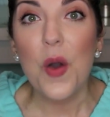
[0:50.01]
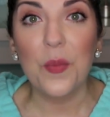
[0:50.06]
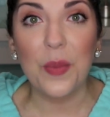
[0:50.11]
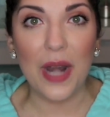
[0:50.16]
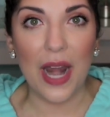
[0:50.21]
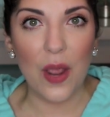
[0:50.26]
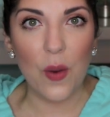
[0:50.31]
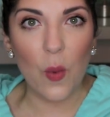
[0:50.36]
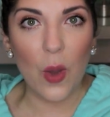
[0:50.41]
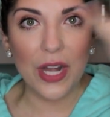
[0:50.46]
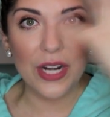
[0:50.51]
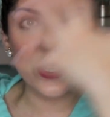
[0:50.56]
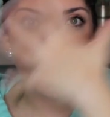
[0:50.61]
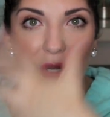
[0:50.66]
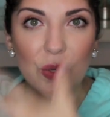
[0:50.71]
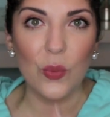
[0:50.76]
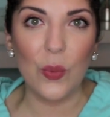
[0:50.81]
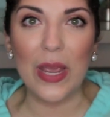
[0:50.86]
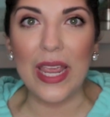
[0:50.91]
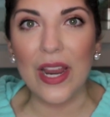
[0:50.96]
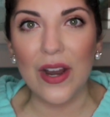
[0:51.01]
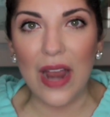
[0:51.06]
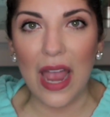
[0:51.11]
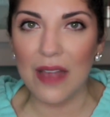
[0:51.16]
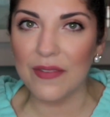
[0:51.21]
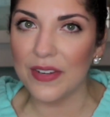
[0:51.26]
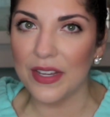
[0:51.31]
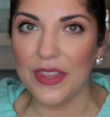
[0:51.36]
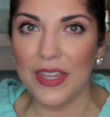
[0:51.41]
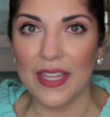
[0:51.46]
but I wanted to wear
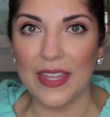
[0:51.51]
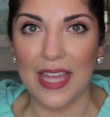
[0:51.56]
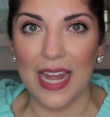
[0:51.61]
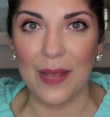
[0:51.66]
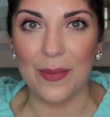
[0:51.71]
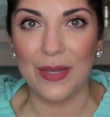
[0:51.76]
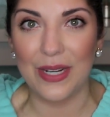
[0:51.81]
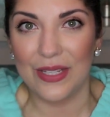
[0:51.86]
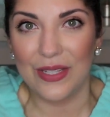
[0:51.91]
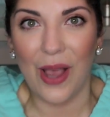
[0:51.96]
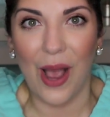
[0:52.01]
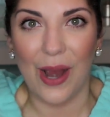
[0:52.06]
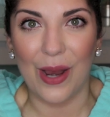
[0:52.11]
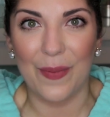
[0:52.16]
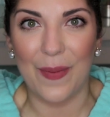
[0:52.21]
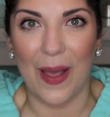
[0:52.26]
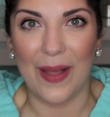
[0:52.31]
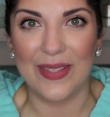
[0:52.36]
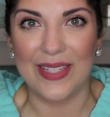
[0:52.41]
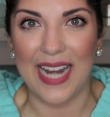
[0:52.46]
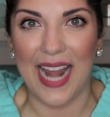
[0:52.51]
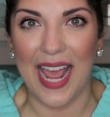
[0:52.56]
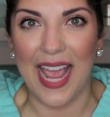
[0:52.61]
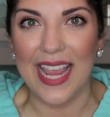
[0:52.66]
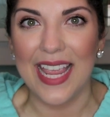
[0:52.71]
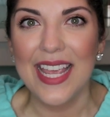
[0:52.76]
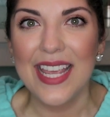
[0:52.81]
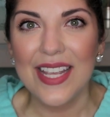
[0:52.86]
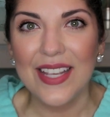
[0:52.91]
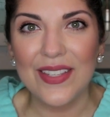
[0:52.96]
everything that I'm going to talk about
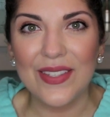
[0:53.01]
today.